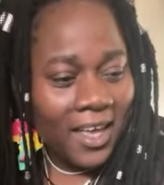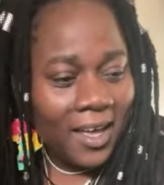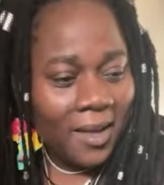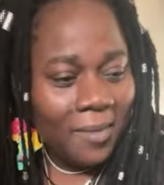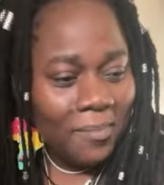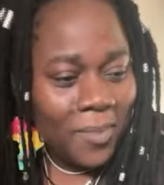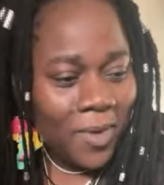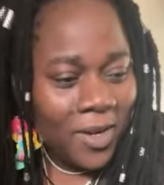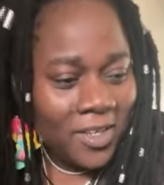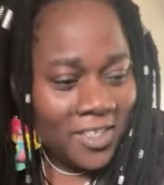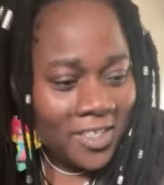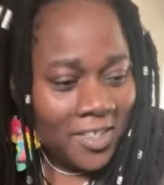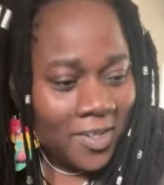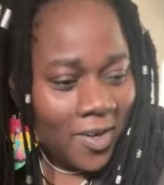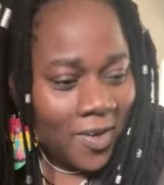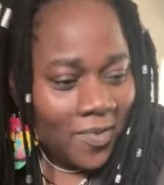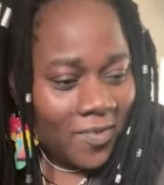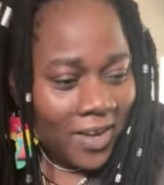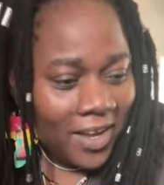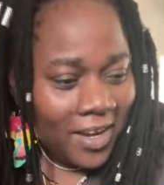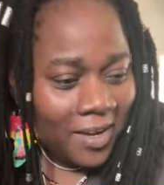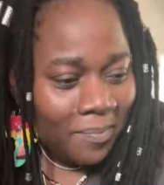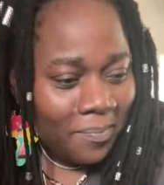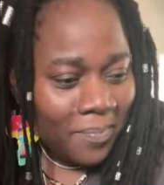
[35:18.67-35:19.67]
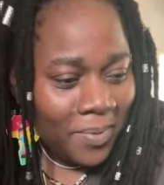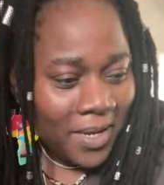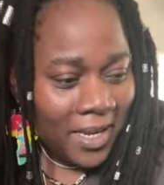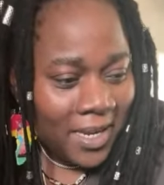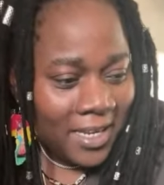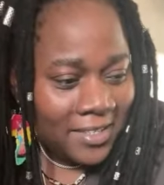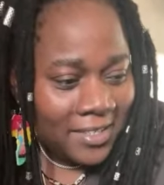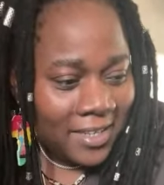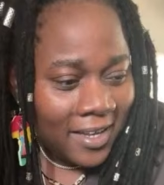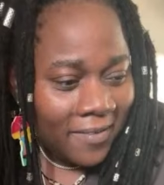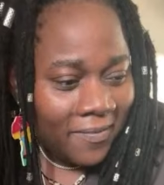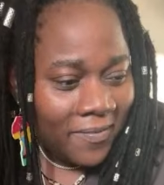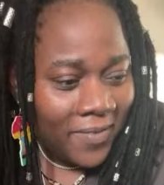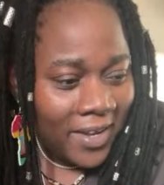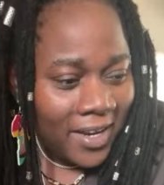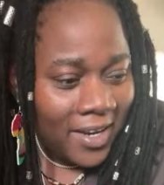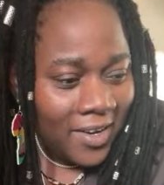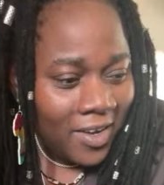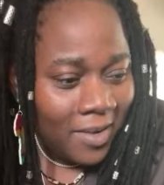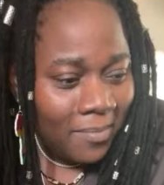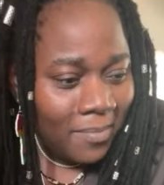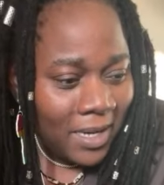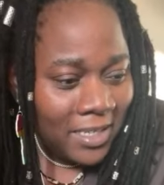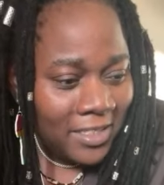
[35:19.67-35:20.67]
Much love and peace. I feel
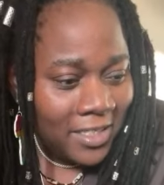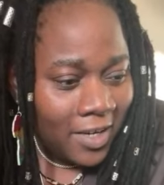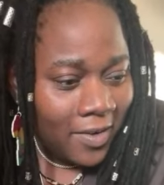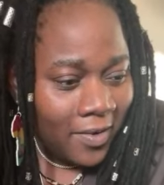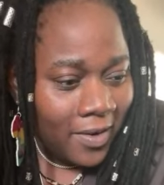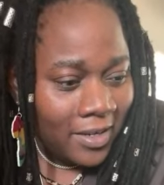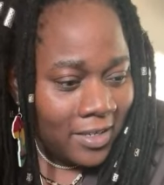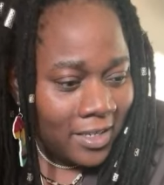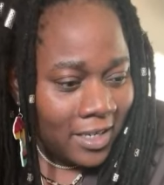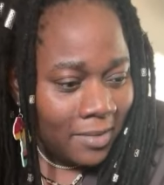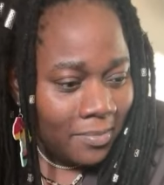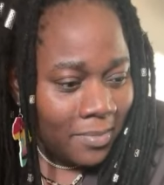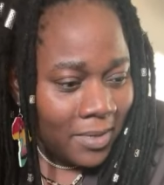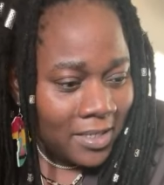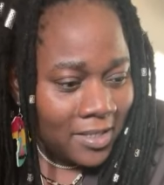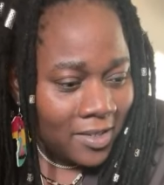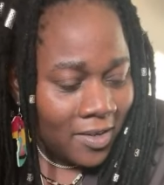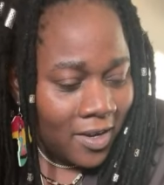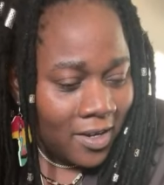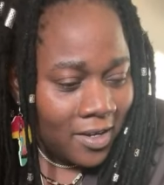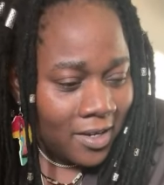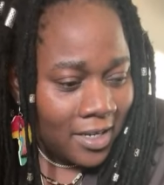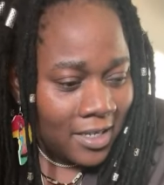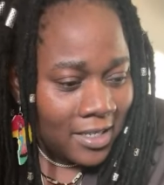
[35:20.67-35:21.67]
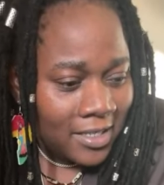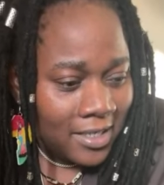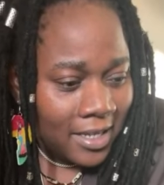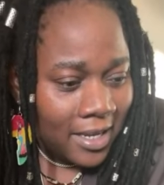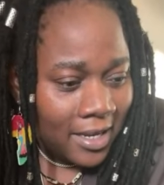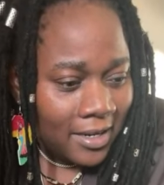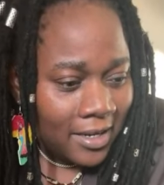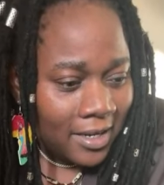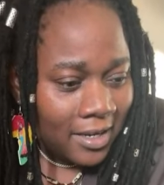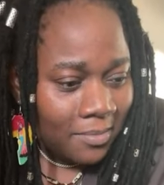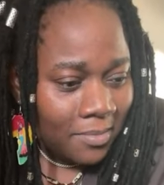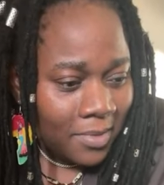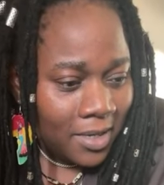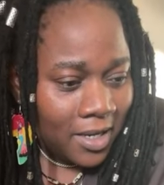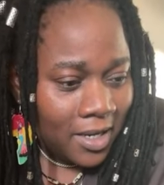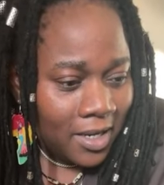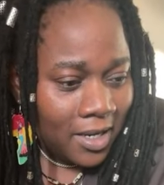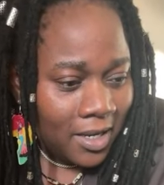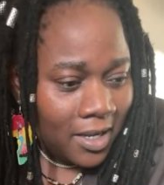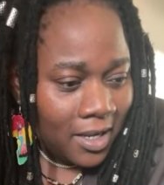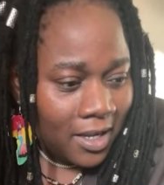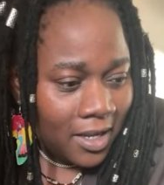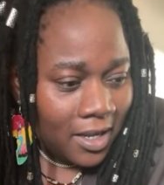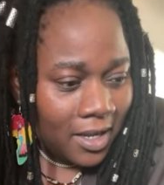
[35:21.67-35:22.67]
your majority misunderstanding
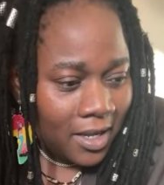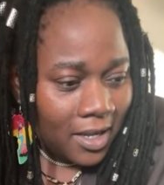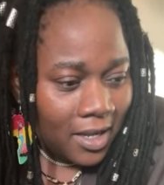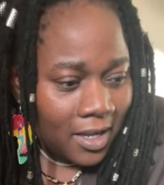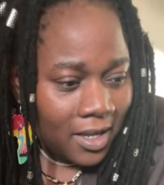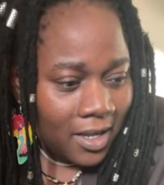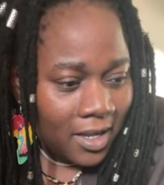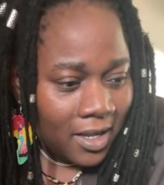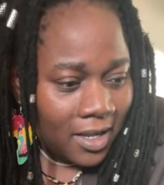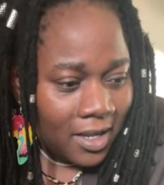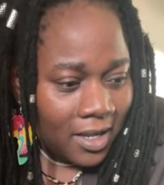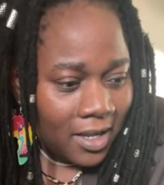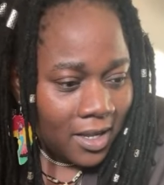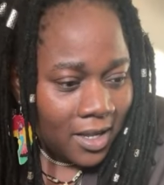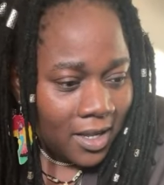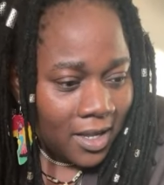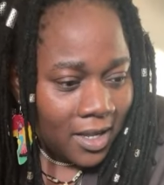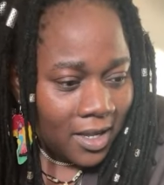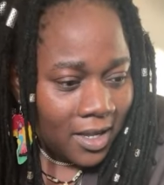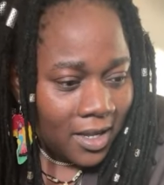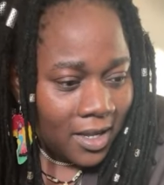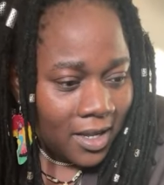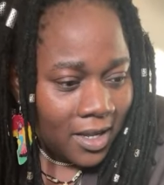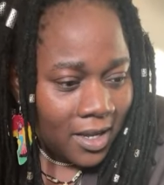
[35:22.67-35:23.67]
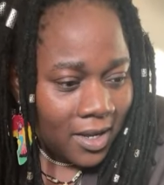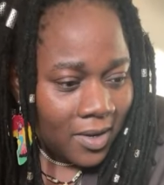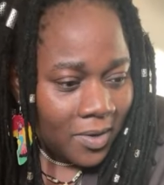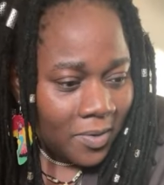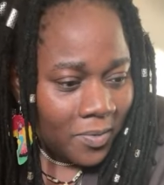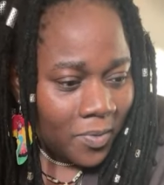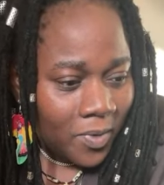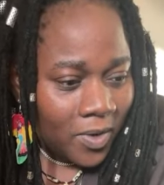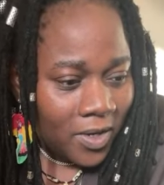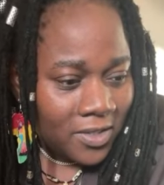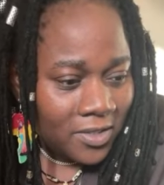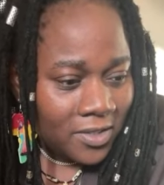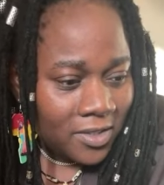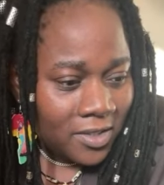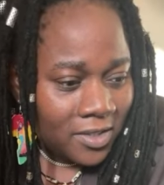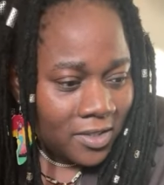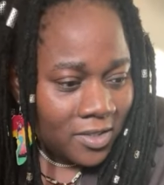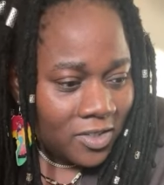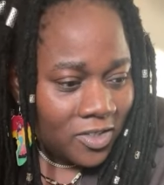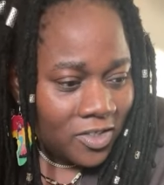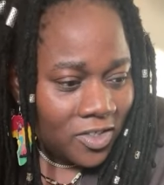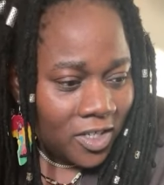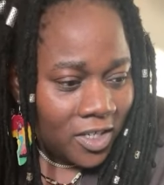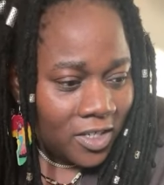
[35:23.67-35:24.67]
me.
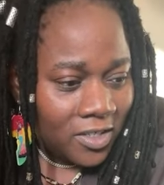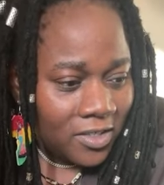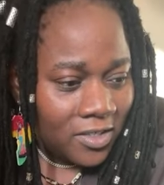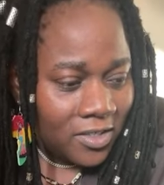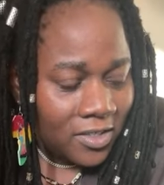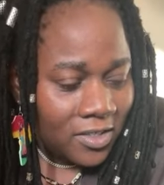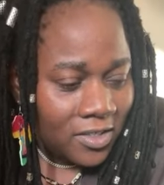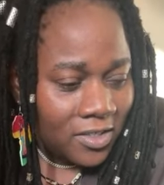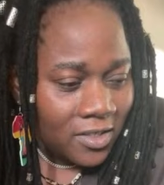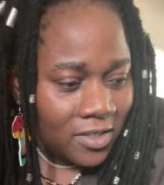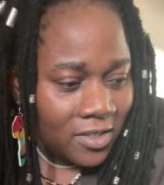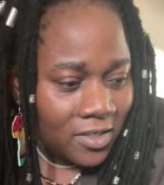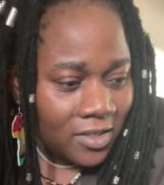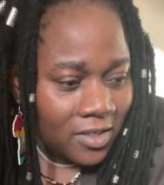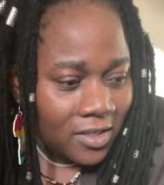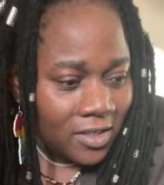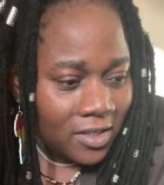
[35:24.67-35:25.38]
Wasn't just